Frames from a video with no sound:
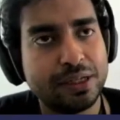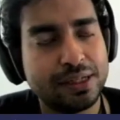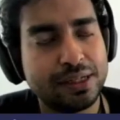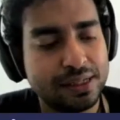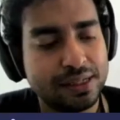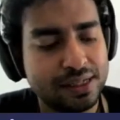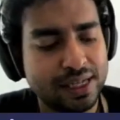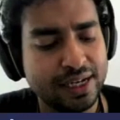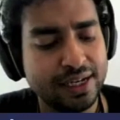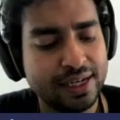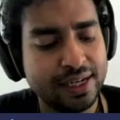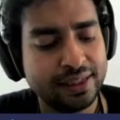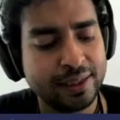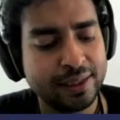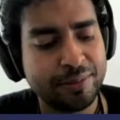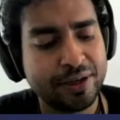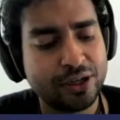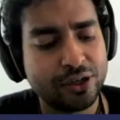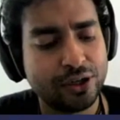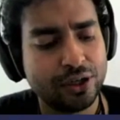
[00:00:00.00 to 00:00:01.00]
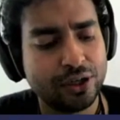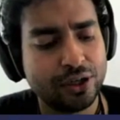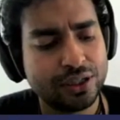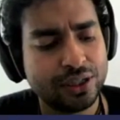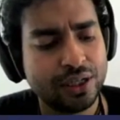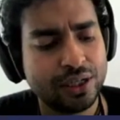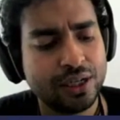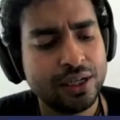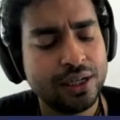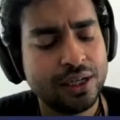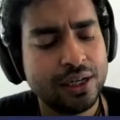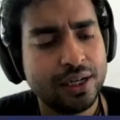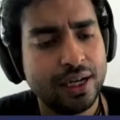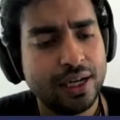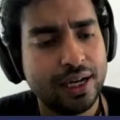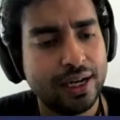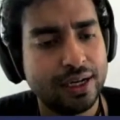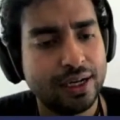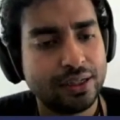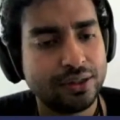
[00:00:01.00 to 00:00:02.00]
sending them across
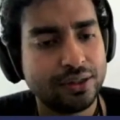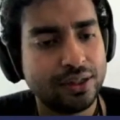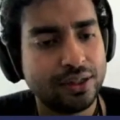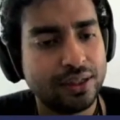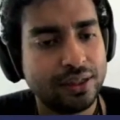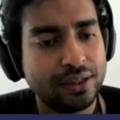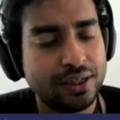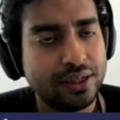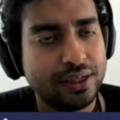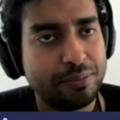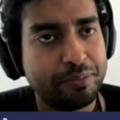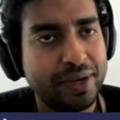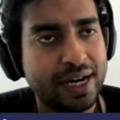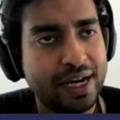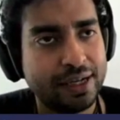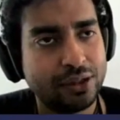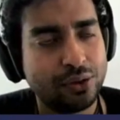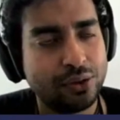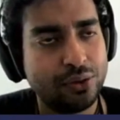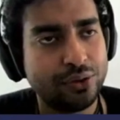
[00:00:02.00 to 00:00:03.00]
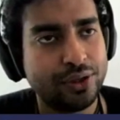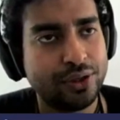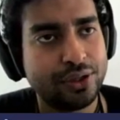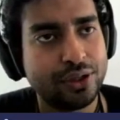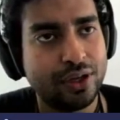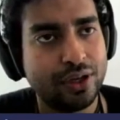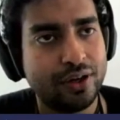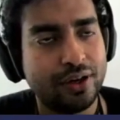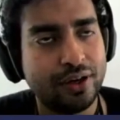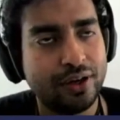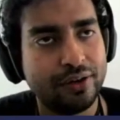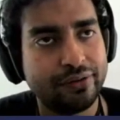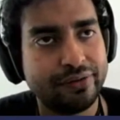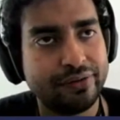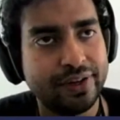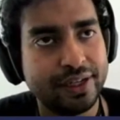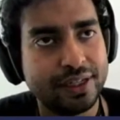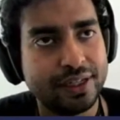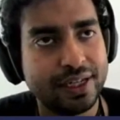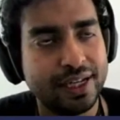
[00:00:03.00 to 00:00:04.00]
to the part owners of
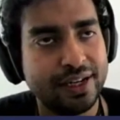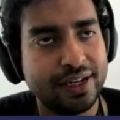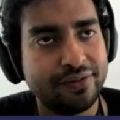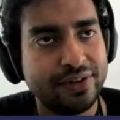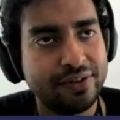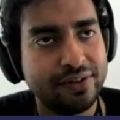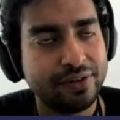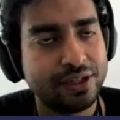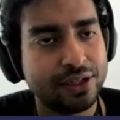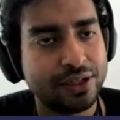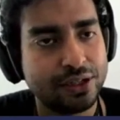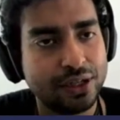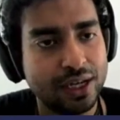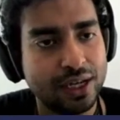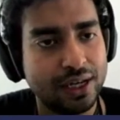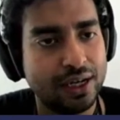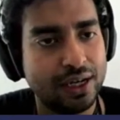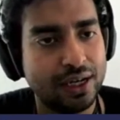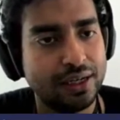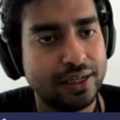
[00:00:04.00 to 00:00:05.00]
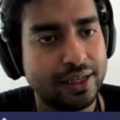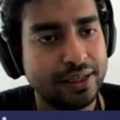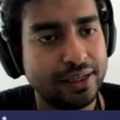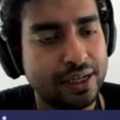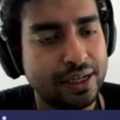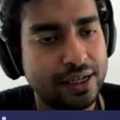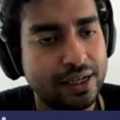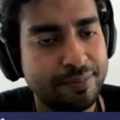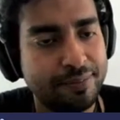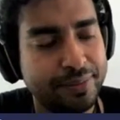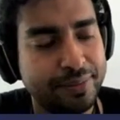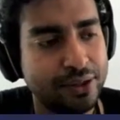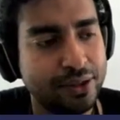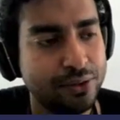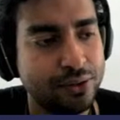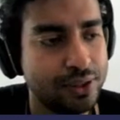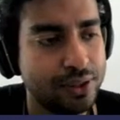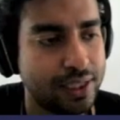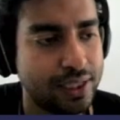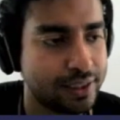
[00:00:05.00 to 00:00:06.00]
this NFT, which is the company
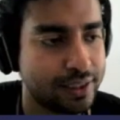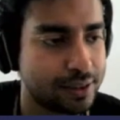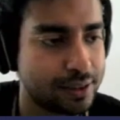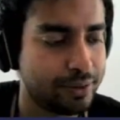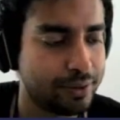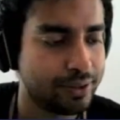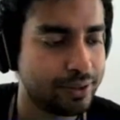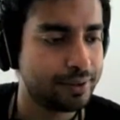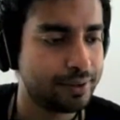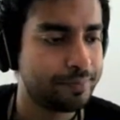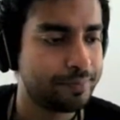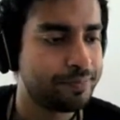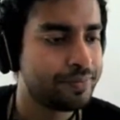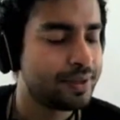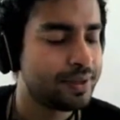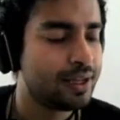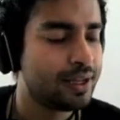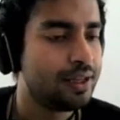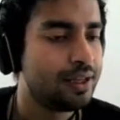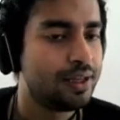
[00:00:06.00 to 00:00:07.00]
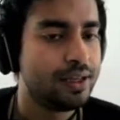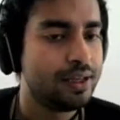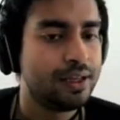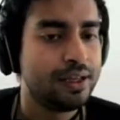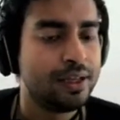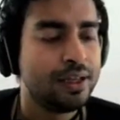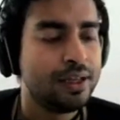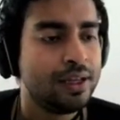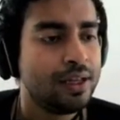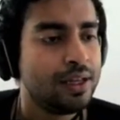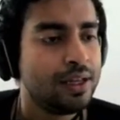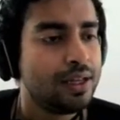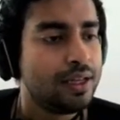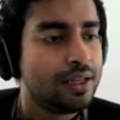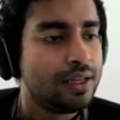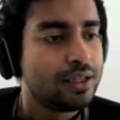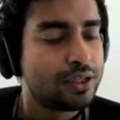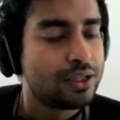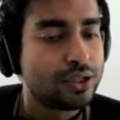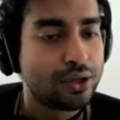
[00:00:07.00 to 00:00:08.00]
Google at this point.
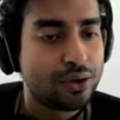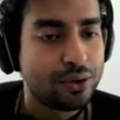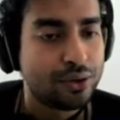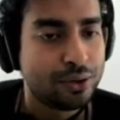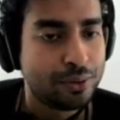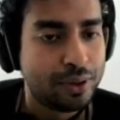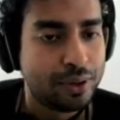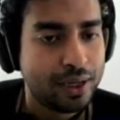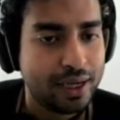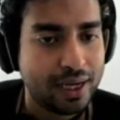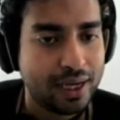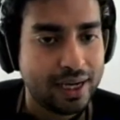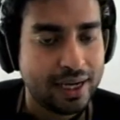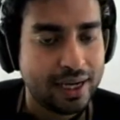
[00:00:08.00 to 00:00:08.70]
So